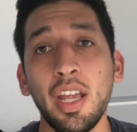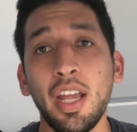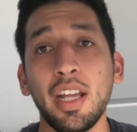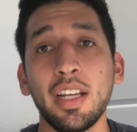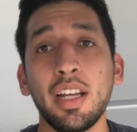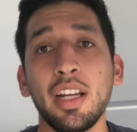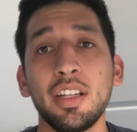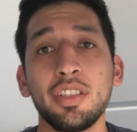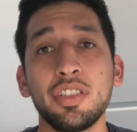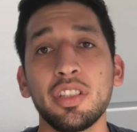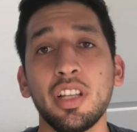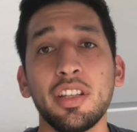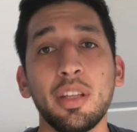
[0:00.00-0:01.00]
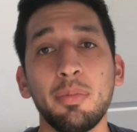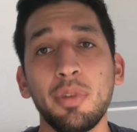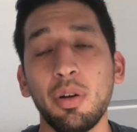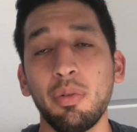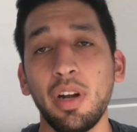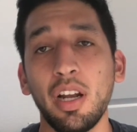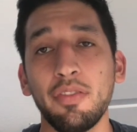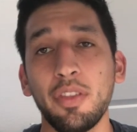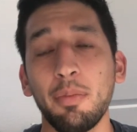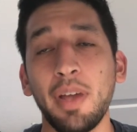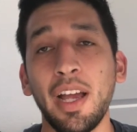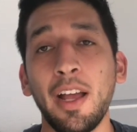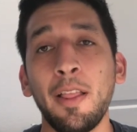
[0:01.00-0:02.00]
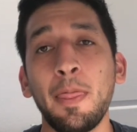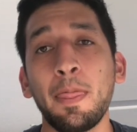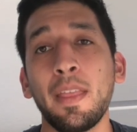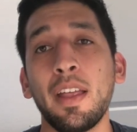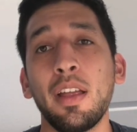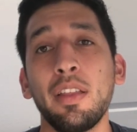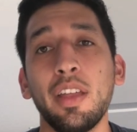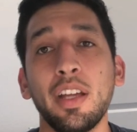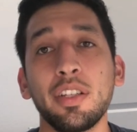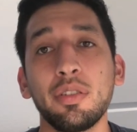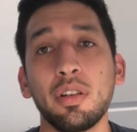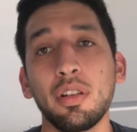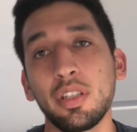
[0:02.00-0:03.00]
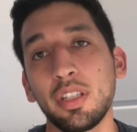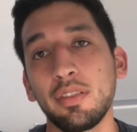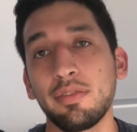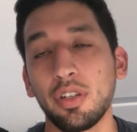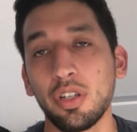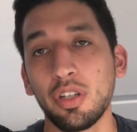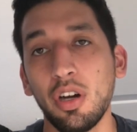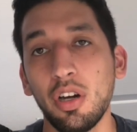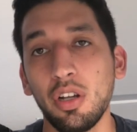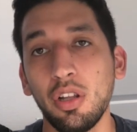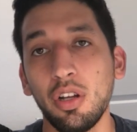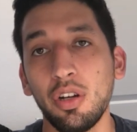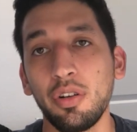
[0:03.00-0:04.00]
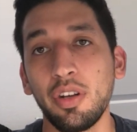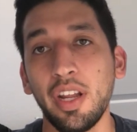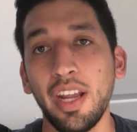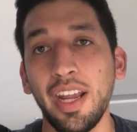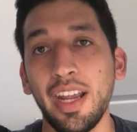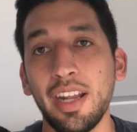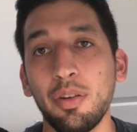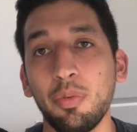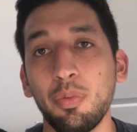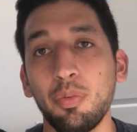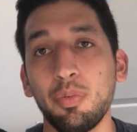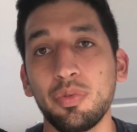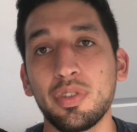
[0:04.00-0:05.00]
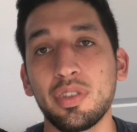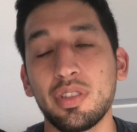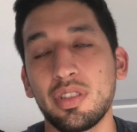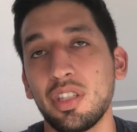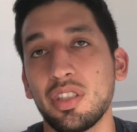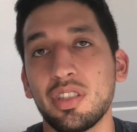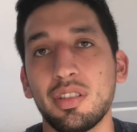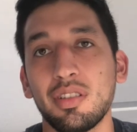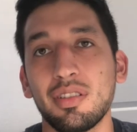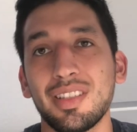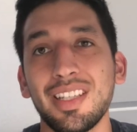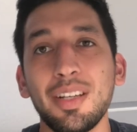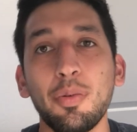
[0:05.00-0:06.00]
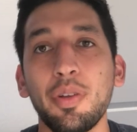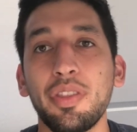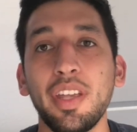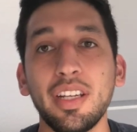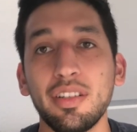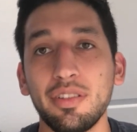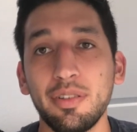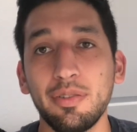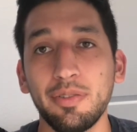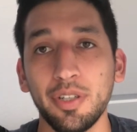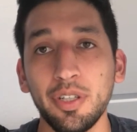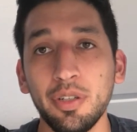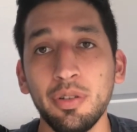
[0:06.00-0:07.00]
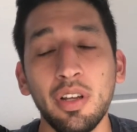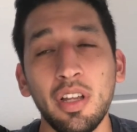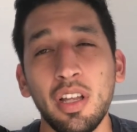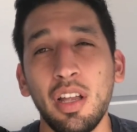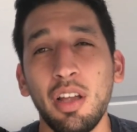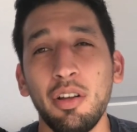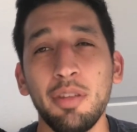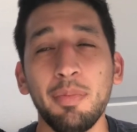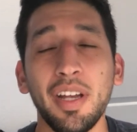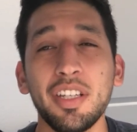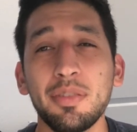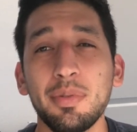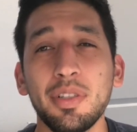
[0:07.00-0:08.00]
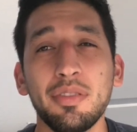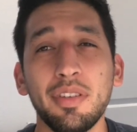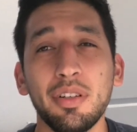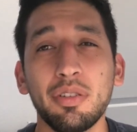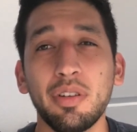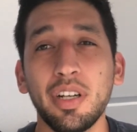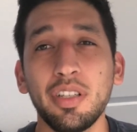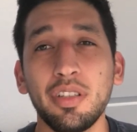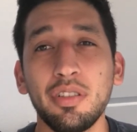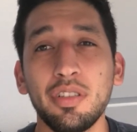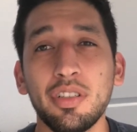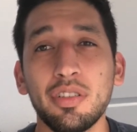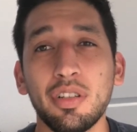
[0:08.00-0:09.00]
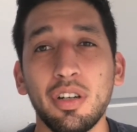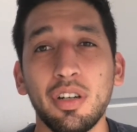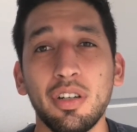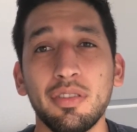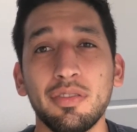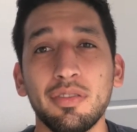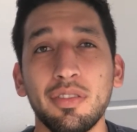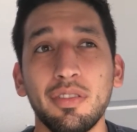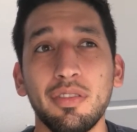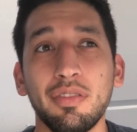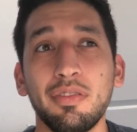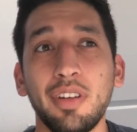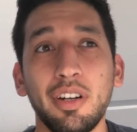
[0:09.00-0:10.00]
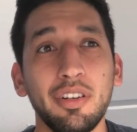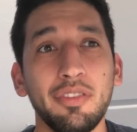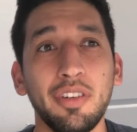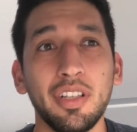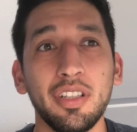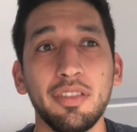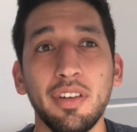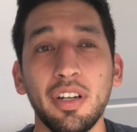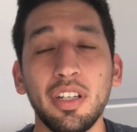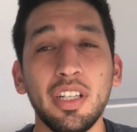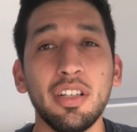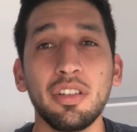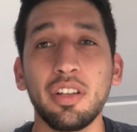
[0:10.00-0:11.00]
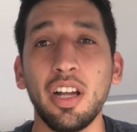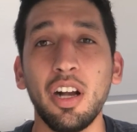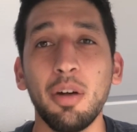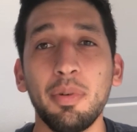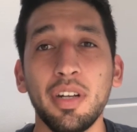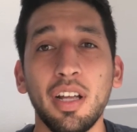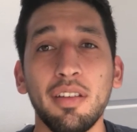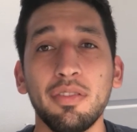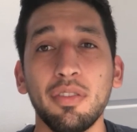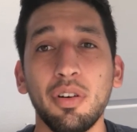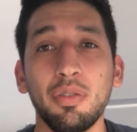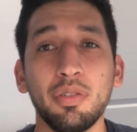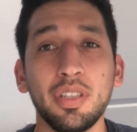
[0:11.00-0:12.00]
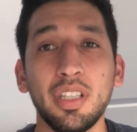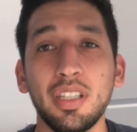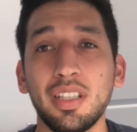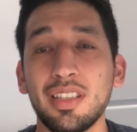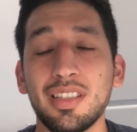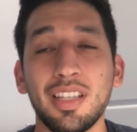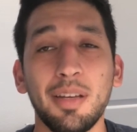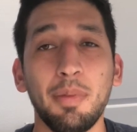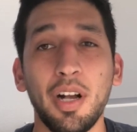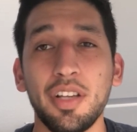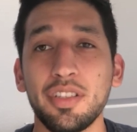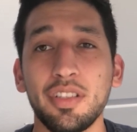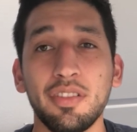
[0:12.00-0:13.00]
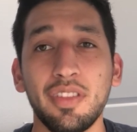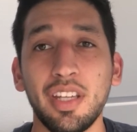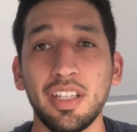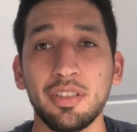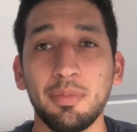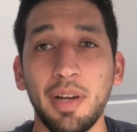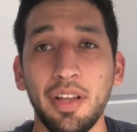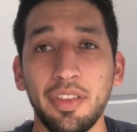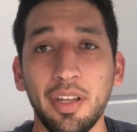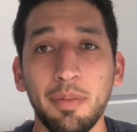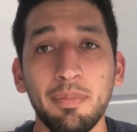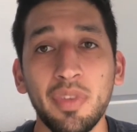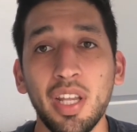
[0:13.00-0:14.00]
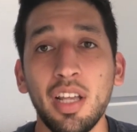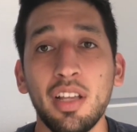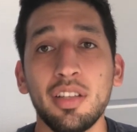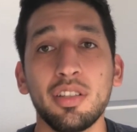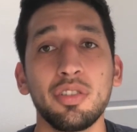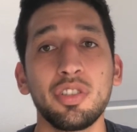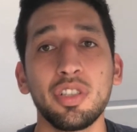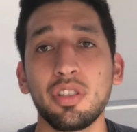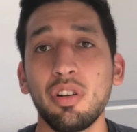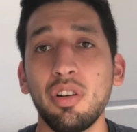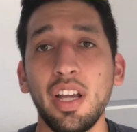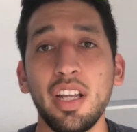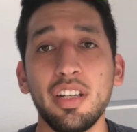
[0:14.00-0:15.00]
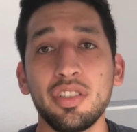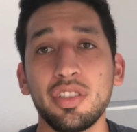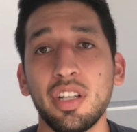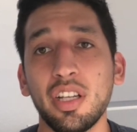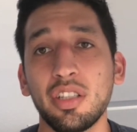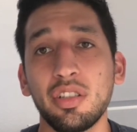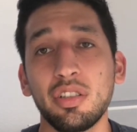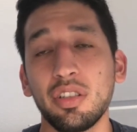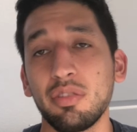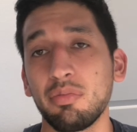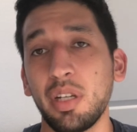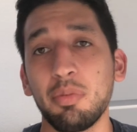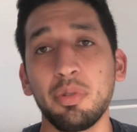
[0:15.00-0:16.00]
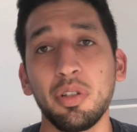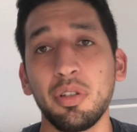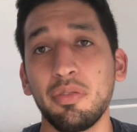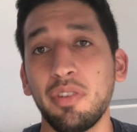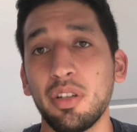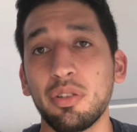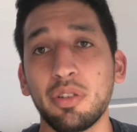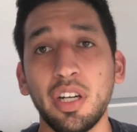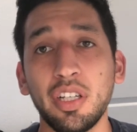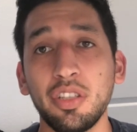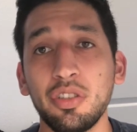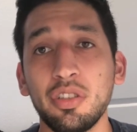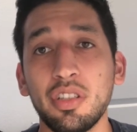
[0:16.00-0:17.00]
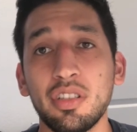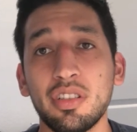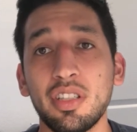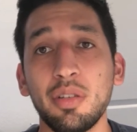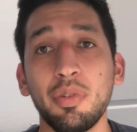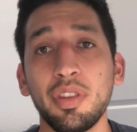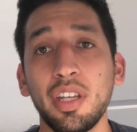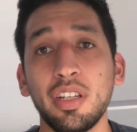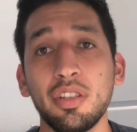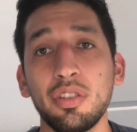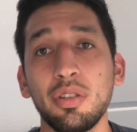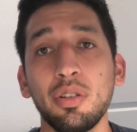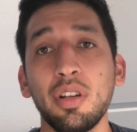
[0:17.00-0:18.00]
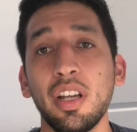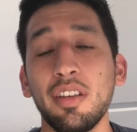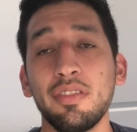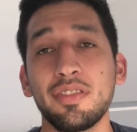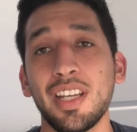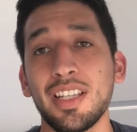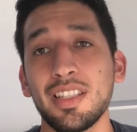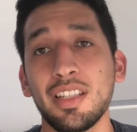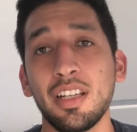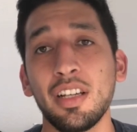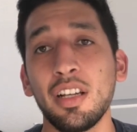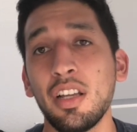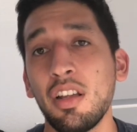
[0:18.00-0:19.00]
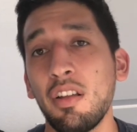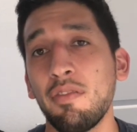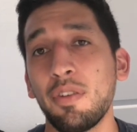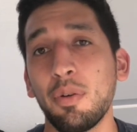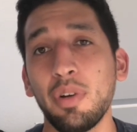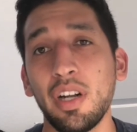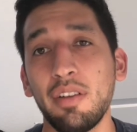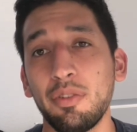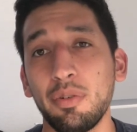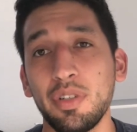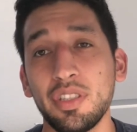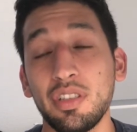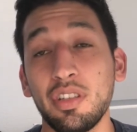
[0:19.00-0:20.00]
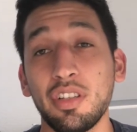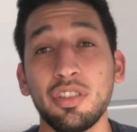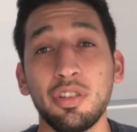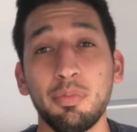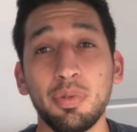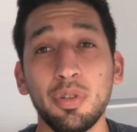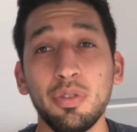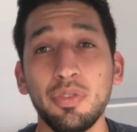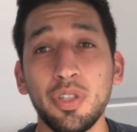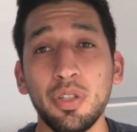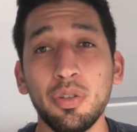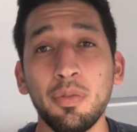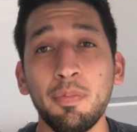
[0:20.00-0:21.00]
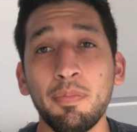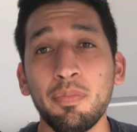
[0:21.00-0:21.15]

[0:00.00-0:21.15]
and kind of just let them know right off the bat that you are looking for a car loan and just see what they can do for you. In my experience, federal credit unions are very friendly, very eager to help, and I've only can say positive things about them. So just go ahead and check your neighborhood federal credit union, see what they can do if Tesla, for whatever reason, doesn't approve you,